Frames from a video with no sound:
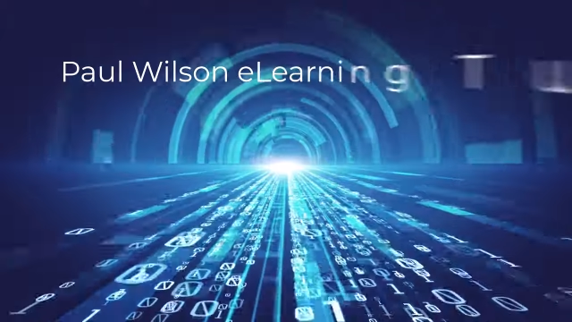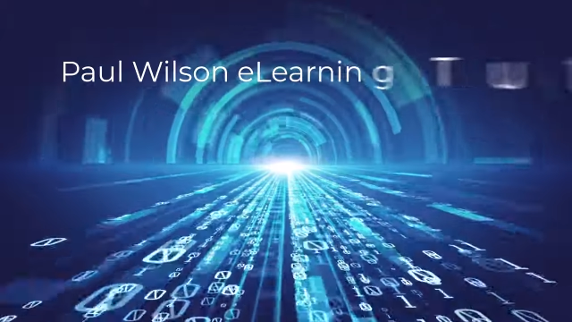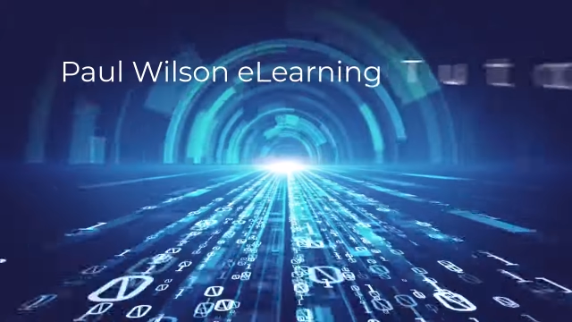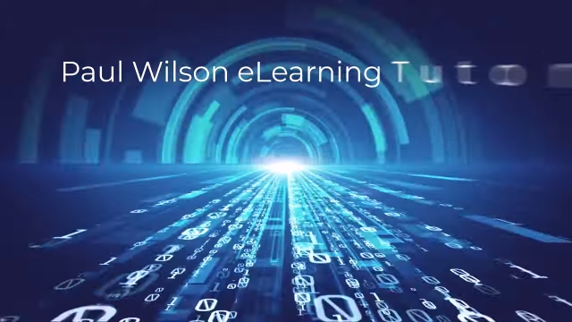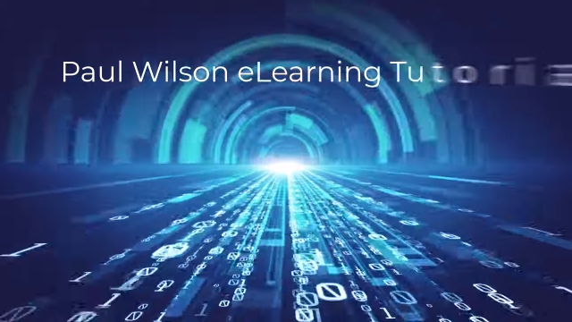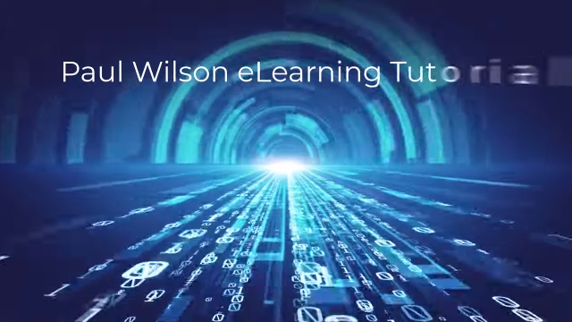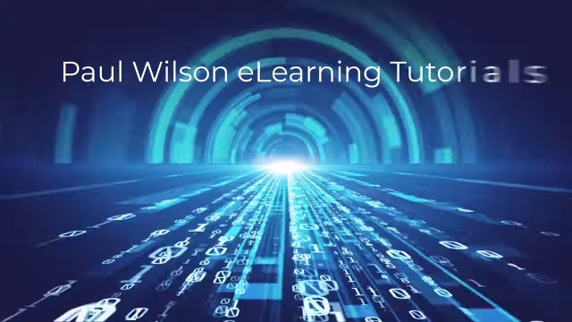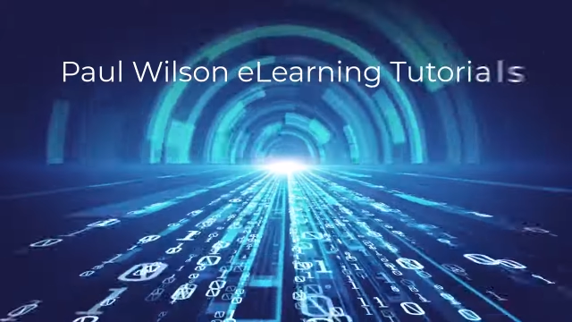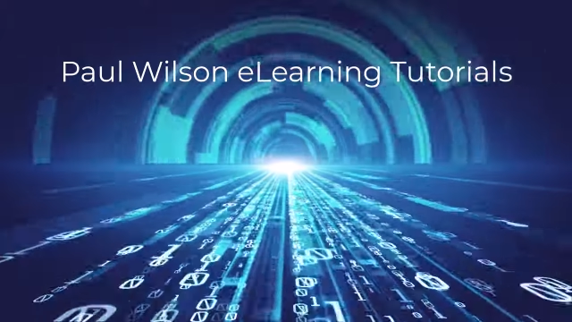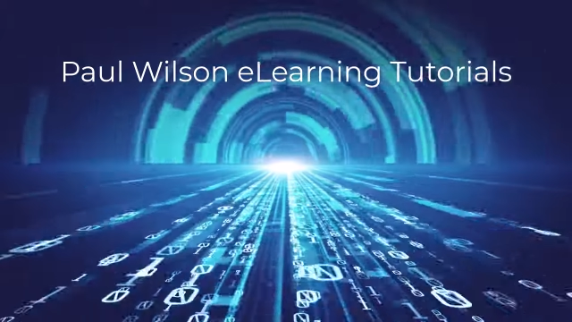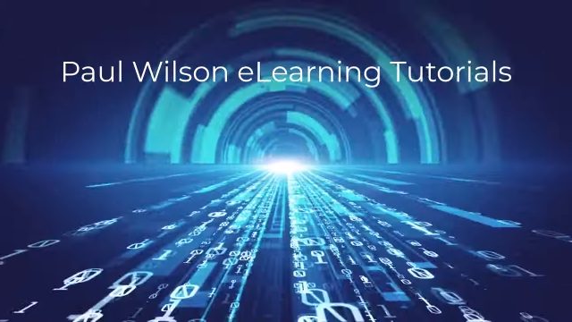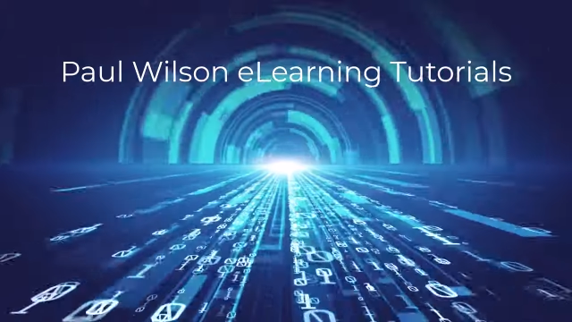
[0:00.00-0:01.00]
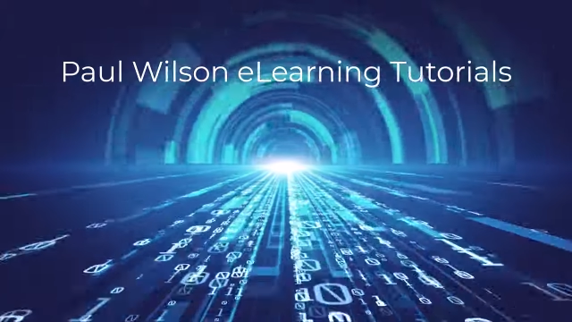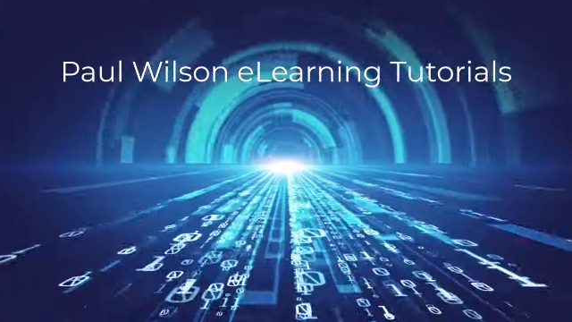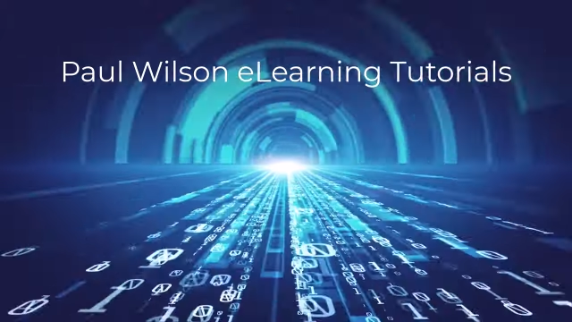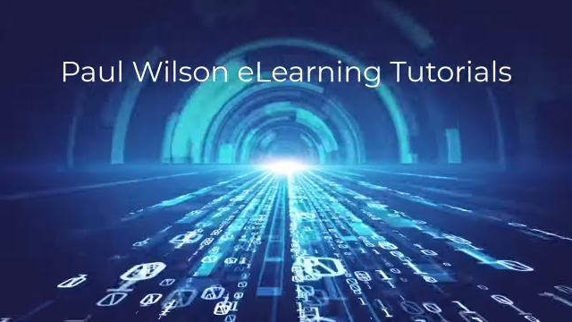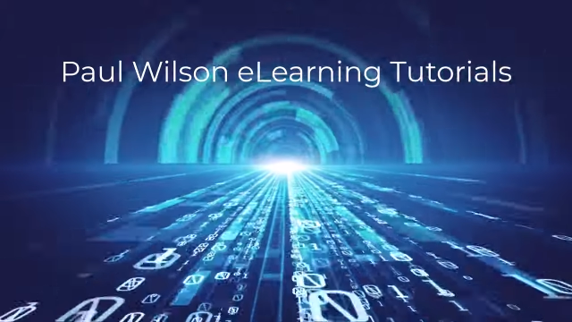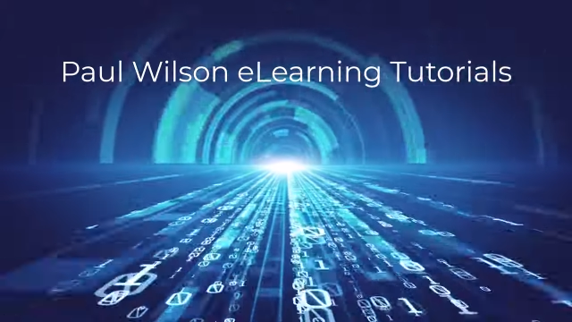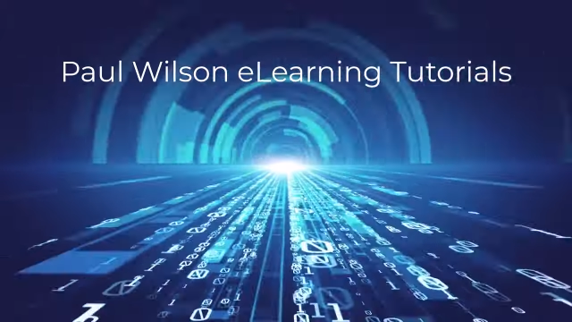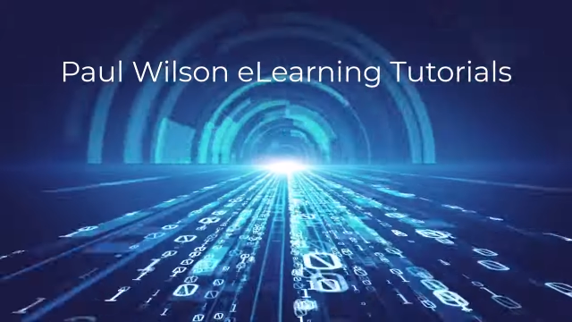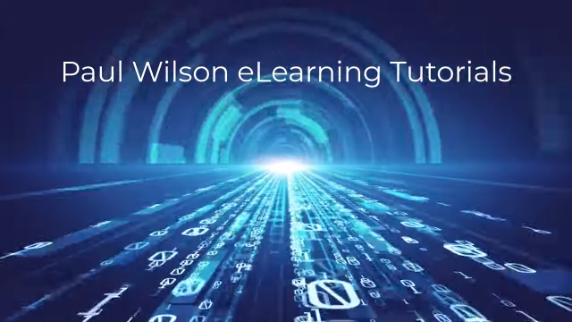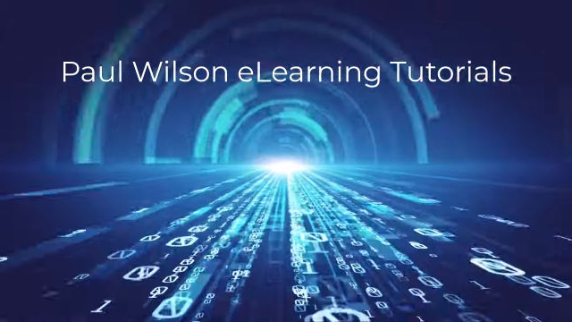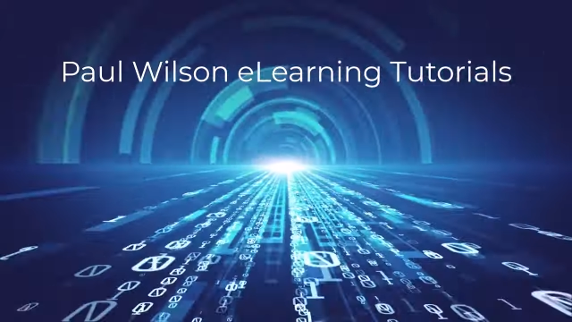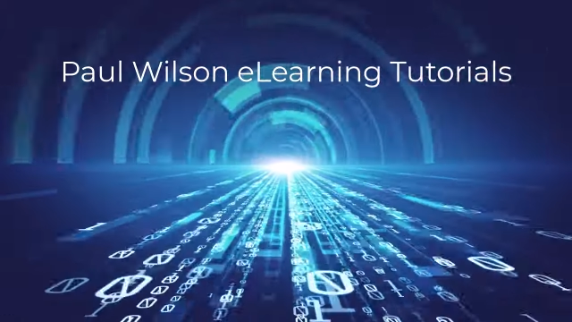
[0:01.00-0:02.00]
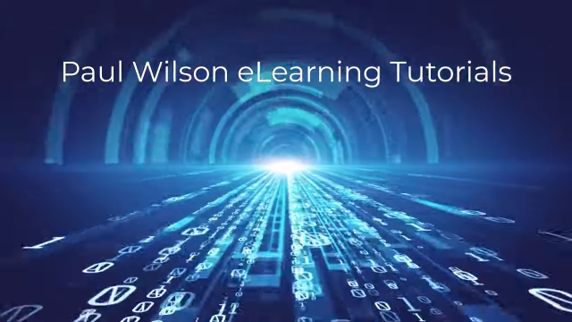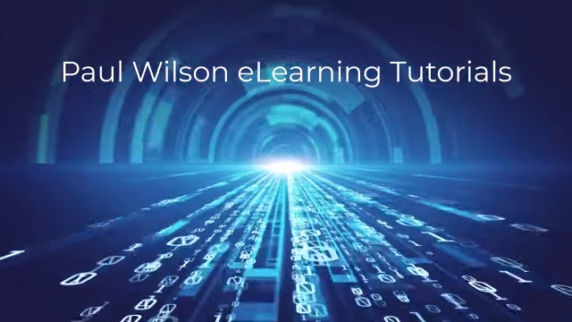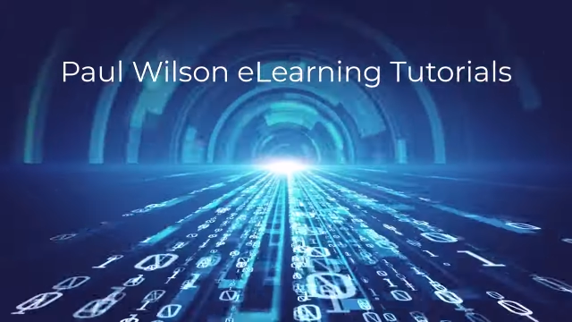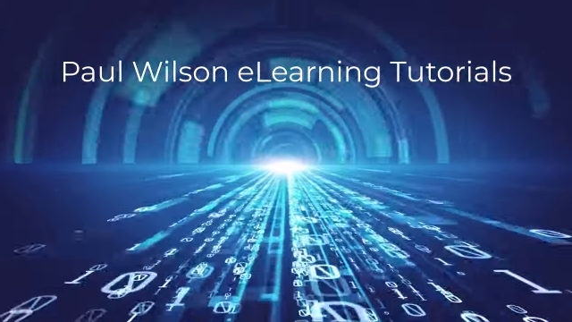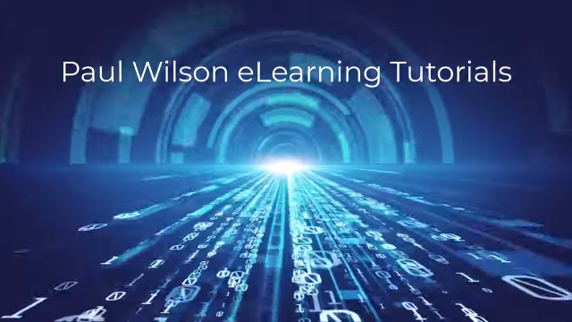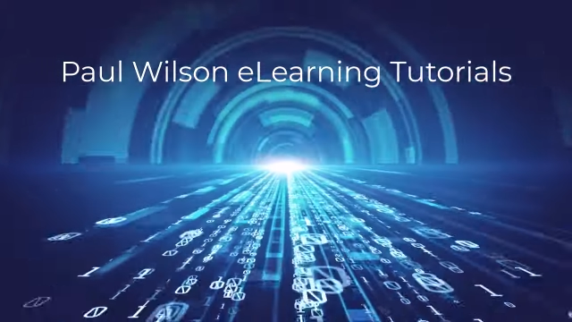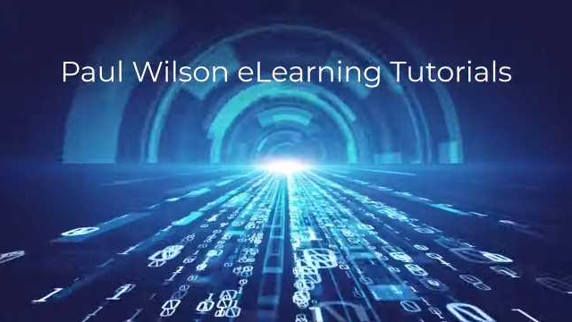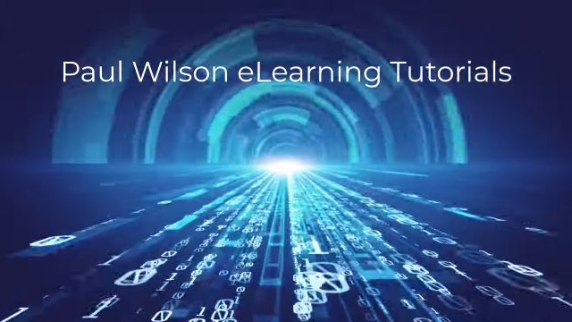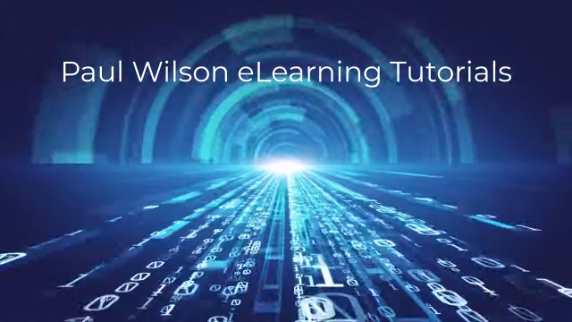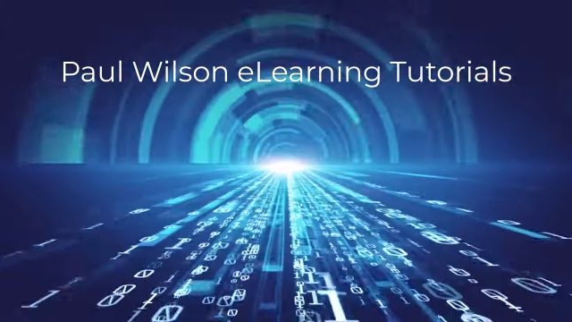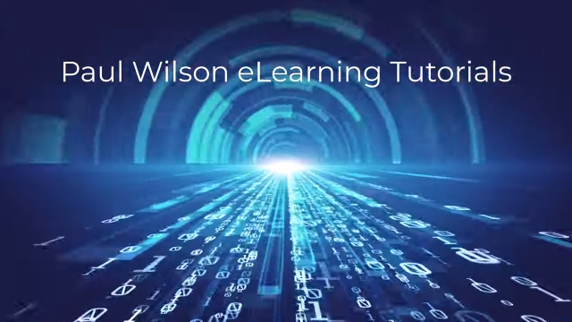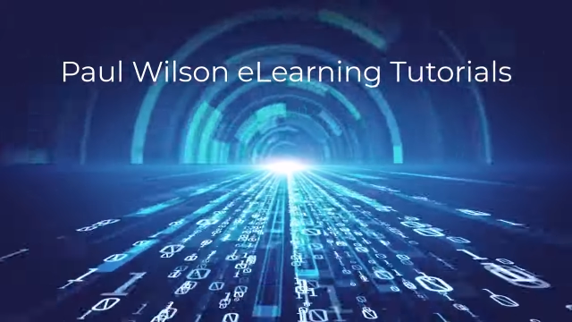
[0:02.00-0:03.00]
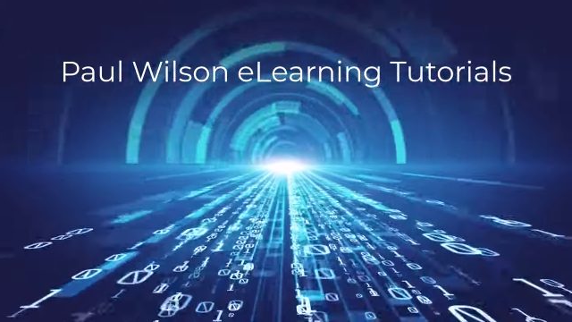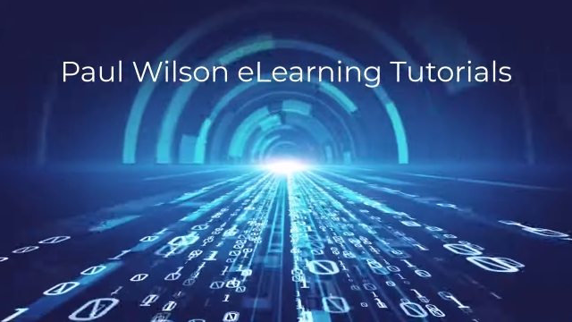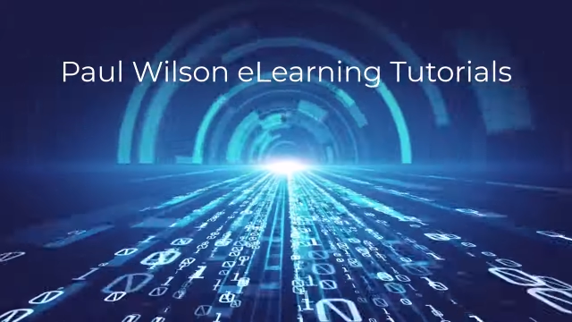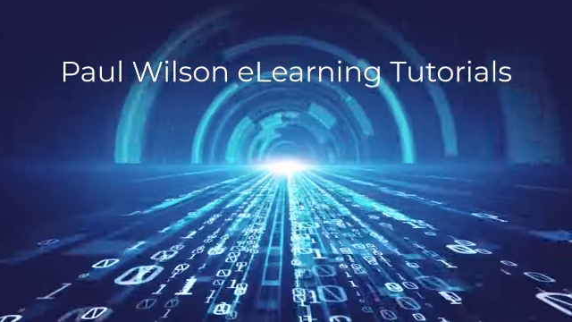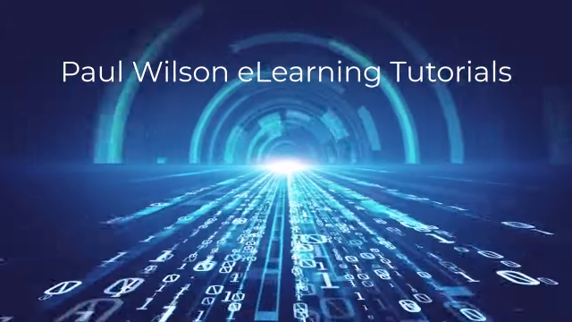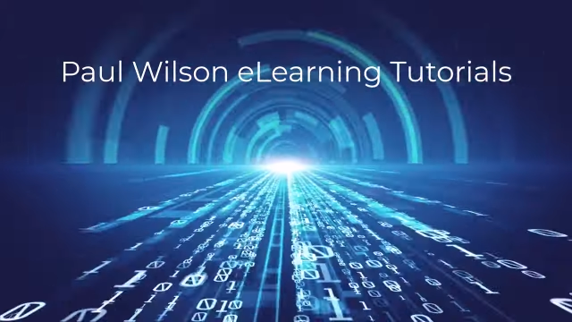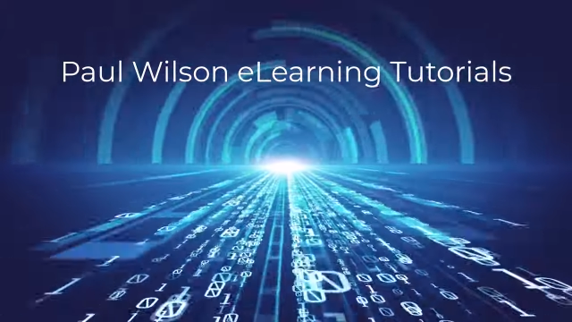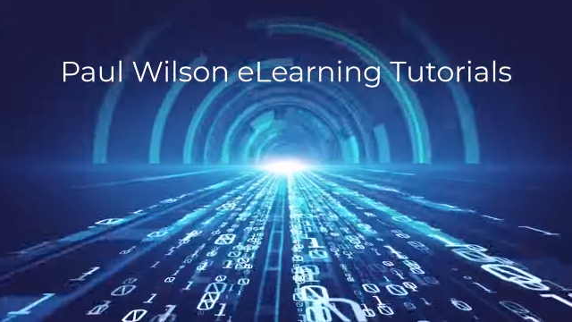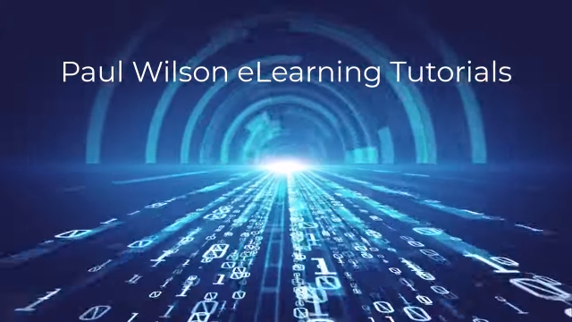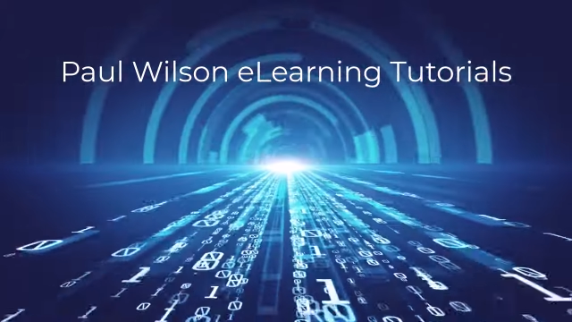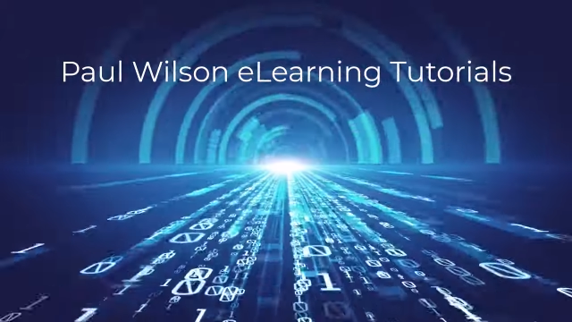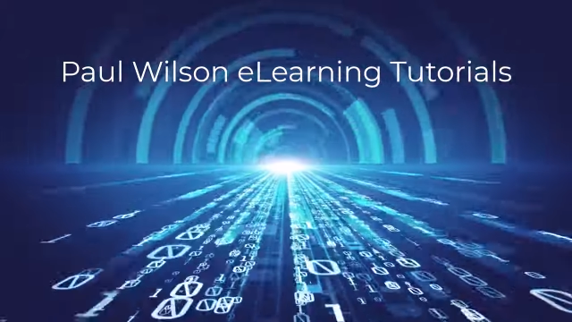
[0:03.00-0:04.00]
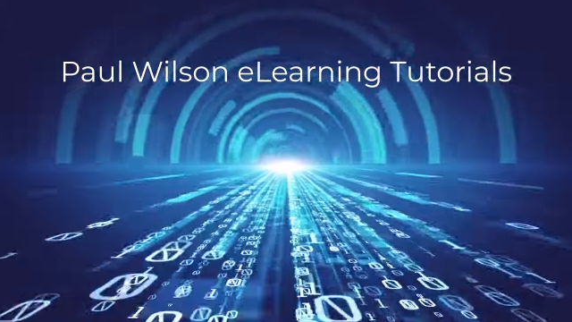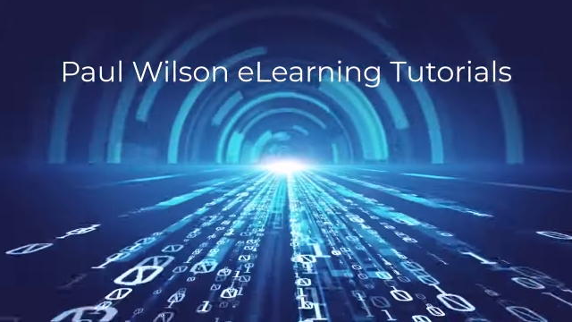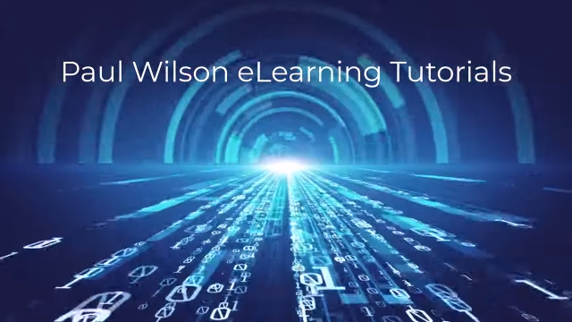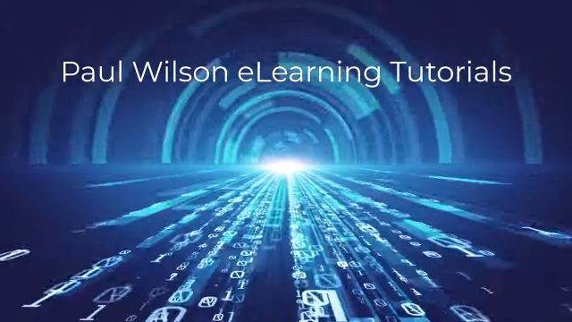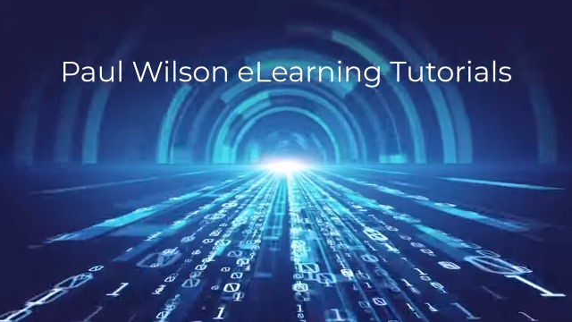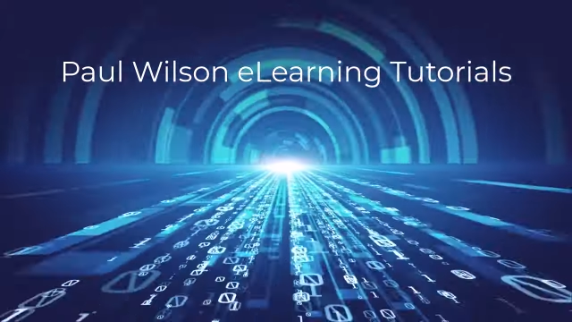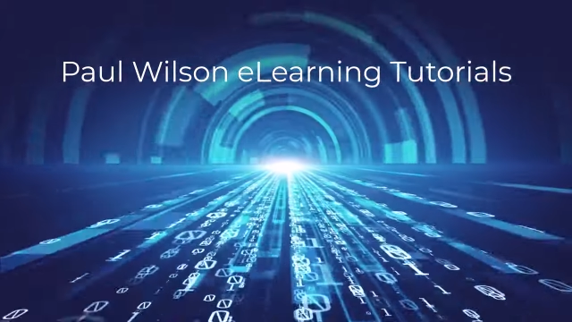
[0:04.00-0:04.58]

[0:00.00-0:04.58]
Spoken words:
Nobody's mouth can be seen.